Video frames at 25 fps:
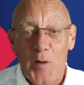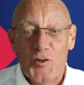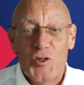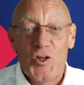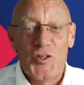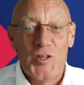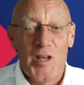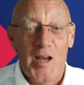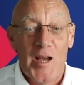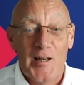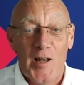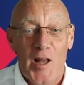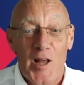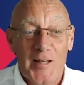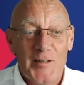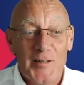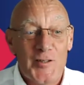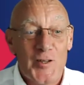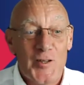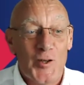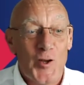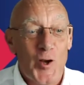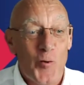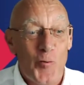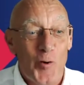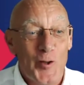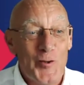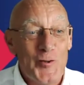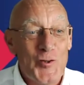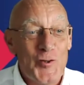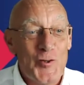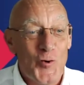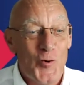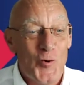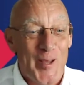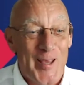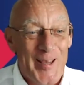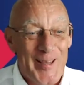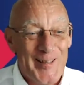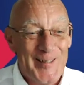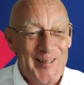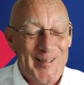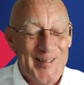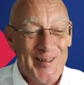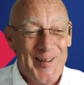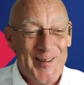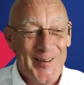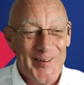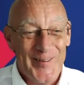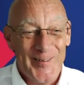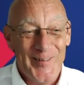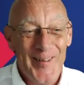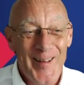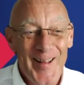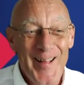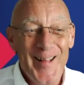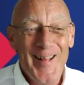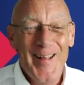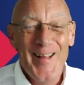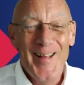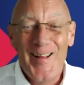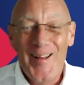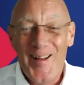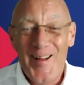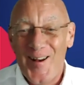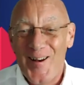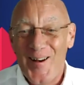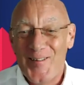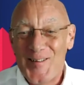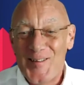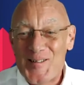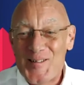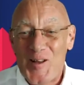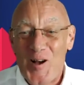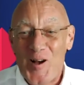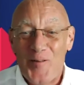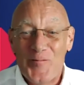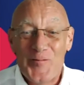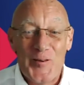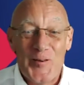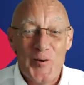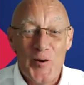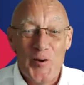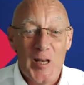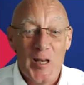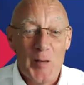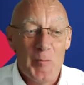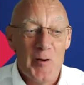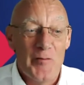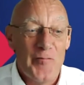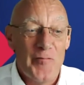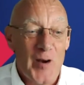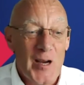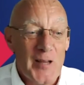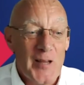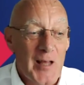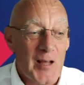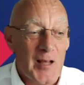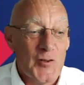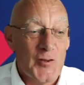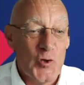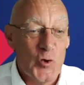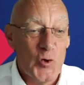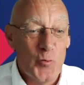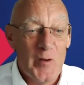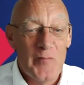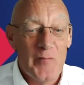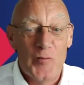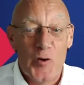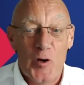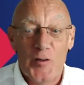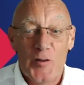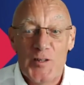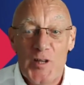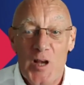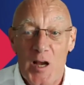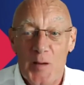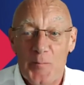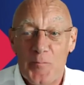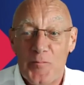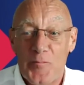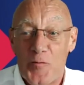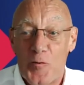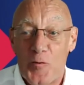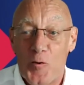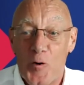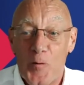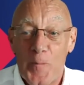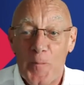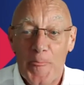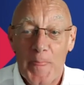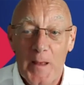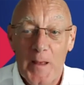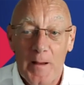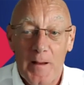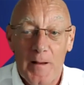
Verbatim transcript: Much as I'd like to go on talking to you uh, this afternoon. I'm afraid that's all we've got time for.